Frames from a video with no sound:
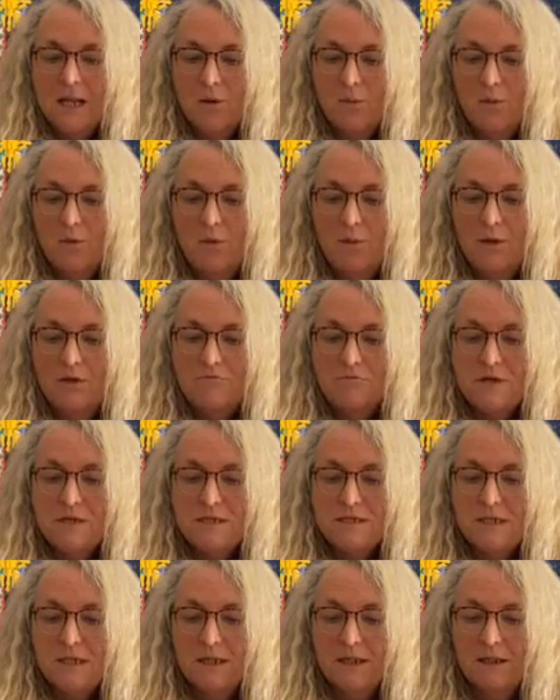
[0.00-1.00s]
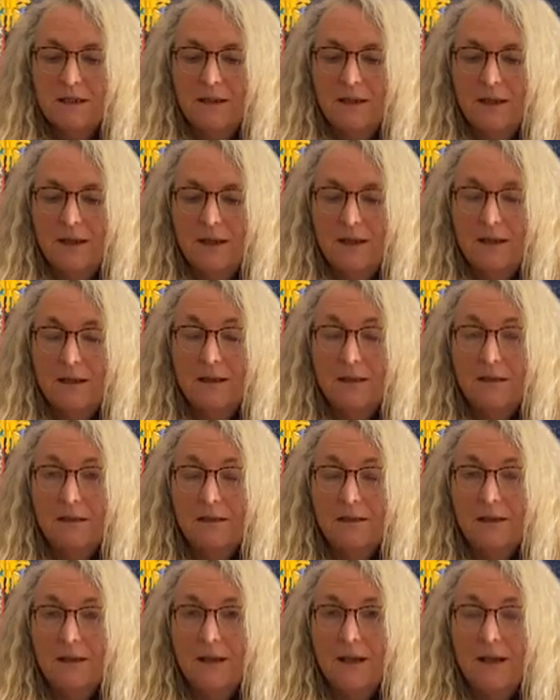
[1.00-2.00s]
We'll be reading an
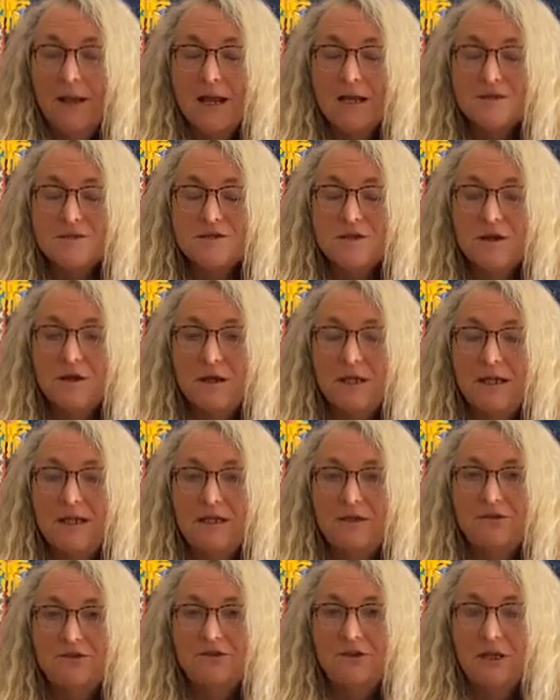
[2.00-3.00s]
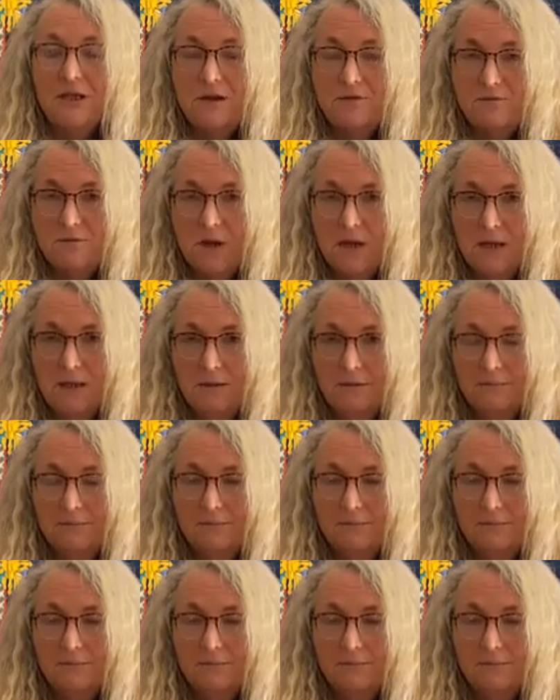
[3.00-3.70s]
excerpt each evening,